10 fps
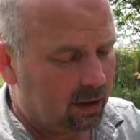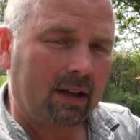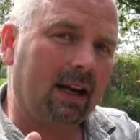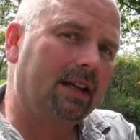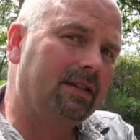
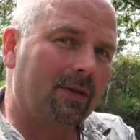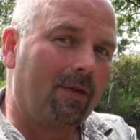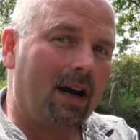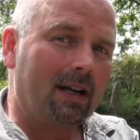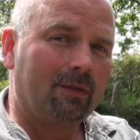The line that
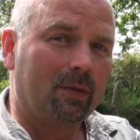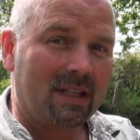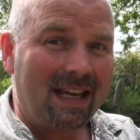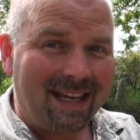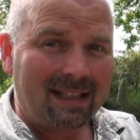arrived
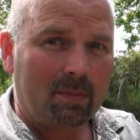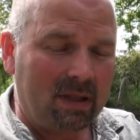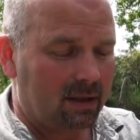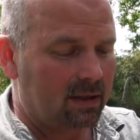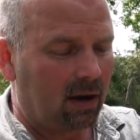was 8
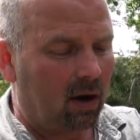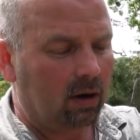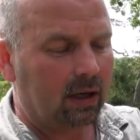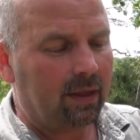meters long,